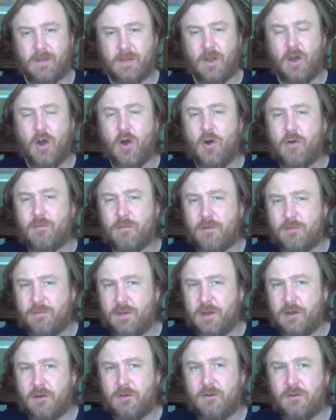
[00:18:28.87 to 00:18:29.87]

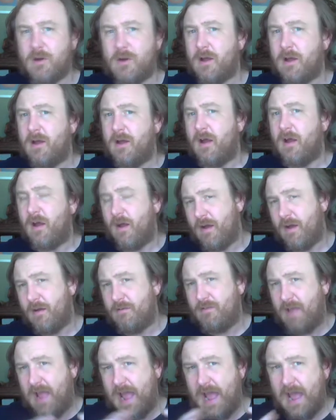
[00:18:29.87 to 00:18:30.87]
overview
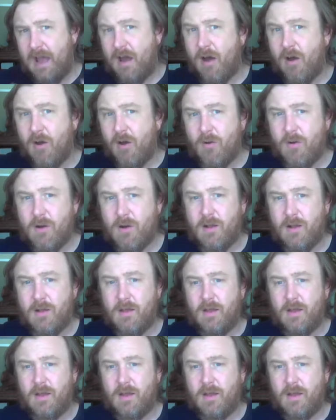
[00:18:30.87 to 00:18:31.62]
of how